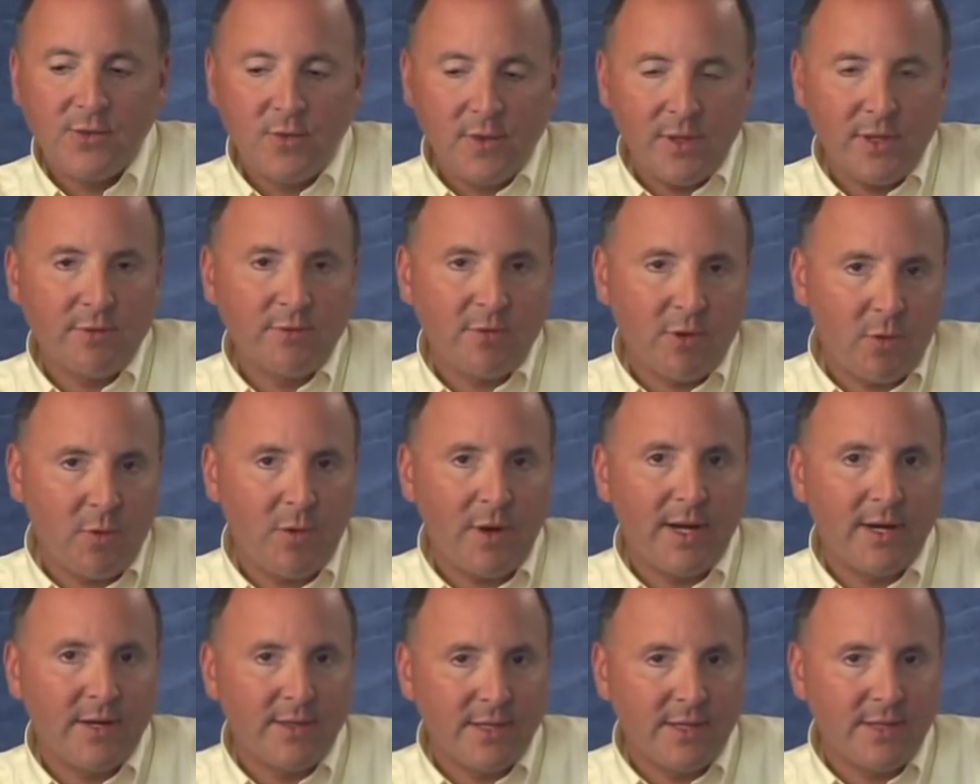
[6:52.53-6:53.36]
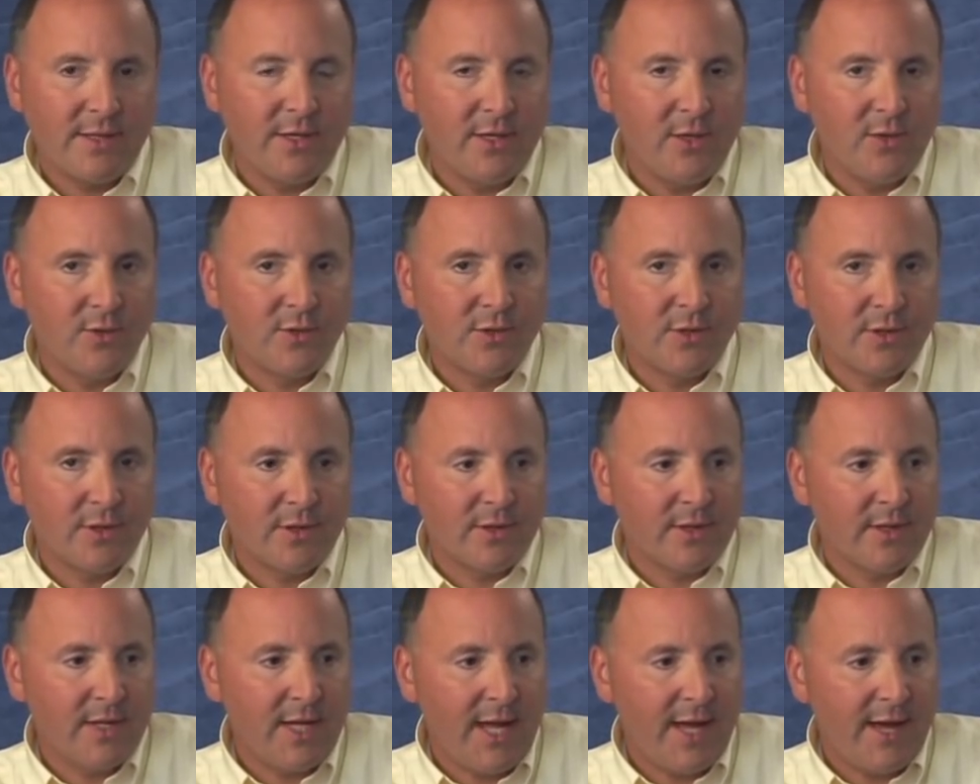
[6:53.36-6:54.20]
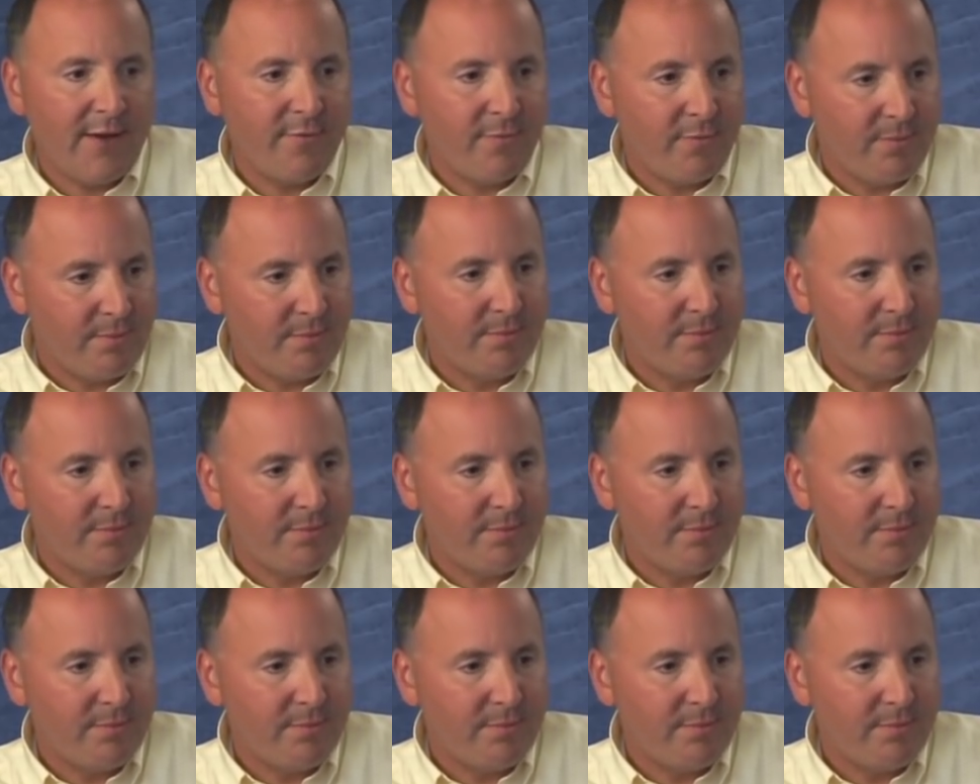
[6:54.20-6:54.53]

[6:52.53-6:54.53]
really require that the user have